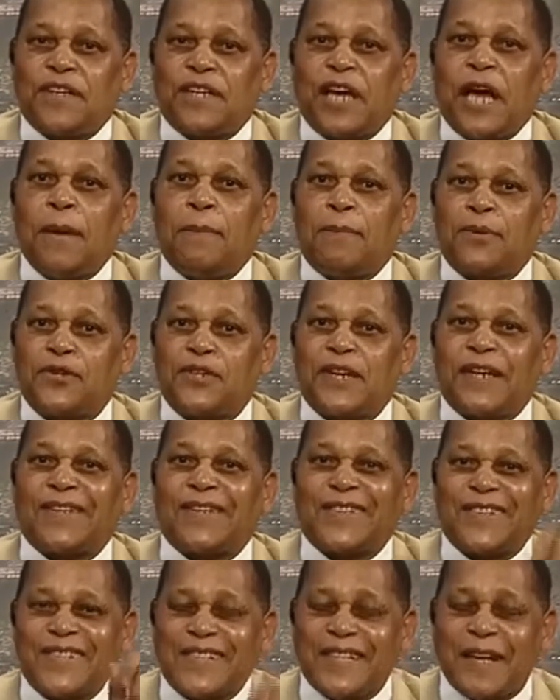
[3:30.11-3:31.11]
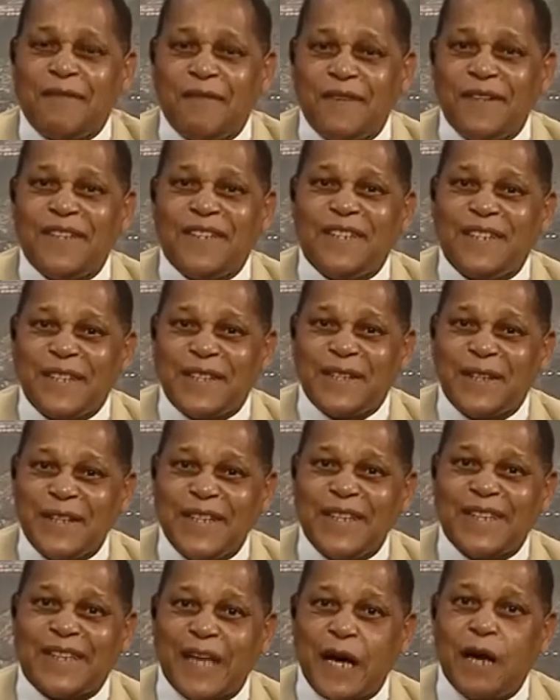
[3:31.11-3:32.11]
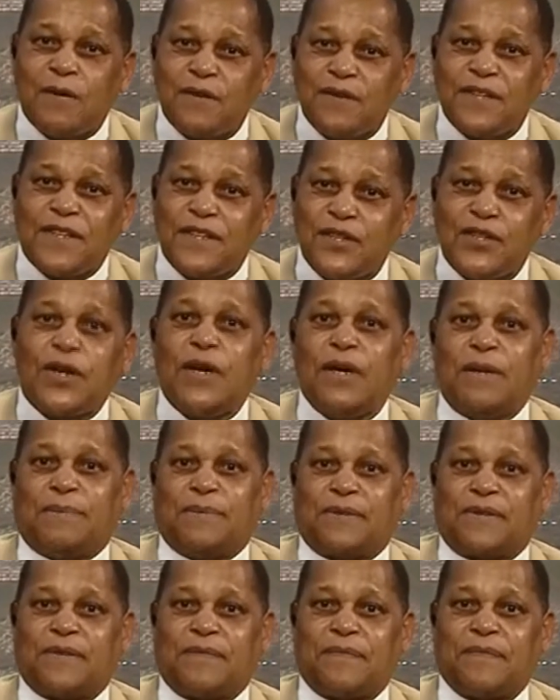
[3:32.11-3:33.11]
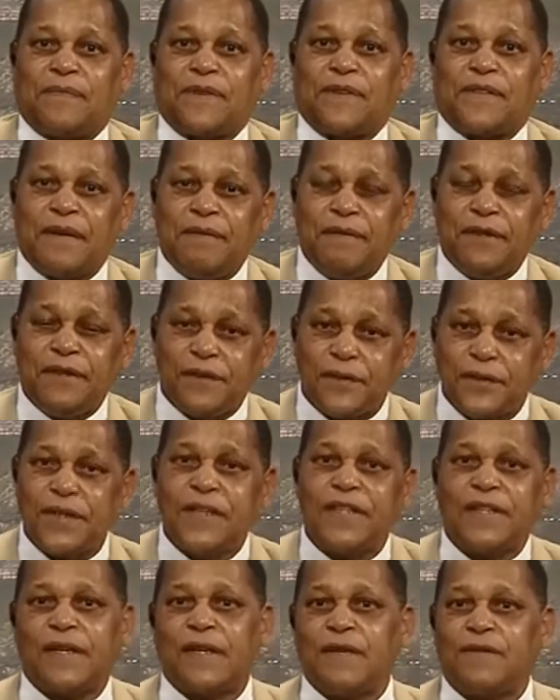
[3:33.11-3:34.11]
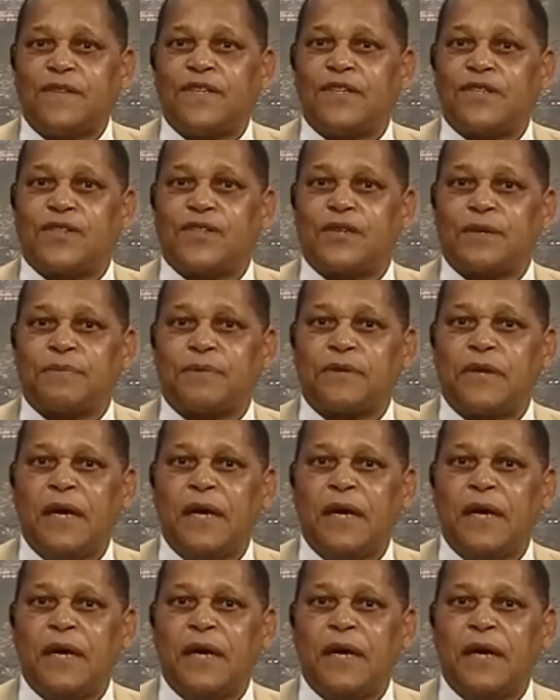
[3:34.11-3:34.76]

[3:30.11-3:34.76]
Cape shed 73,000 jobs. 73,000 jobs.